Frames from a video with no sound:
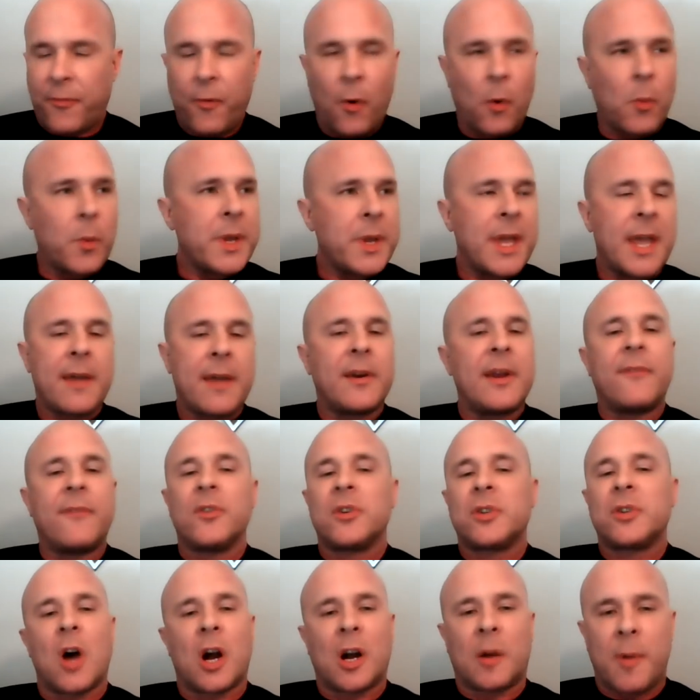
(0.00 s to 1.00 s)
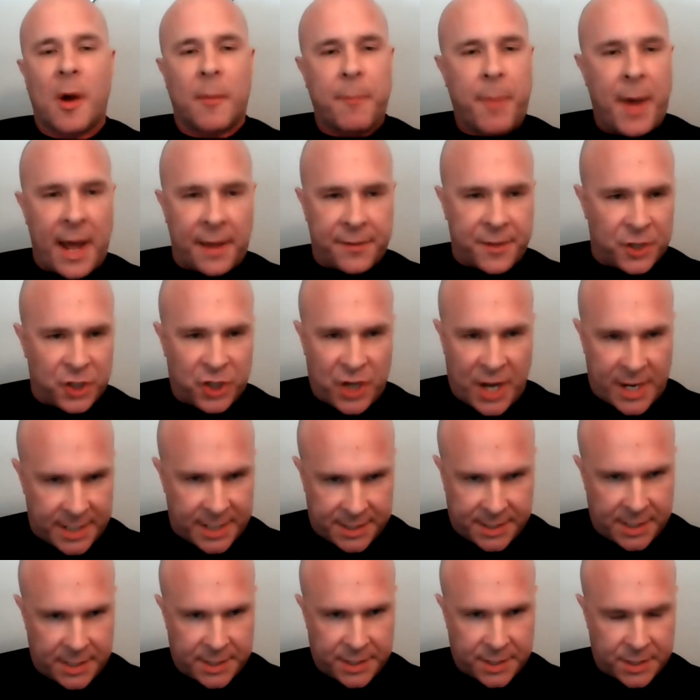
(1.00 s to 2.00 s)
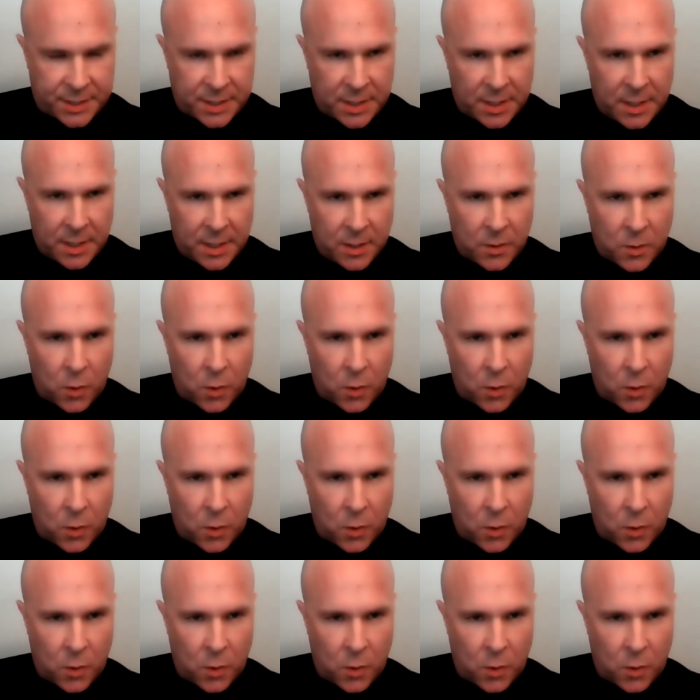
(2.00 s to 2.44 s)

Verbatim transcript: Before we can even talk about pathogenesis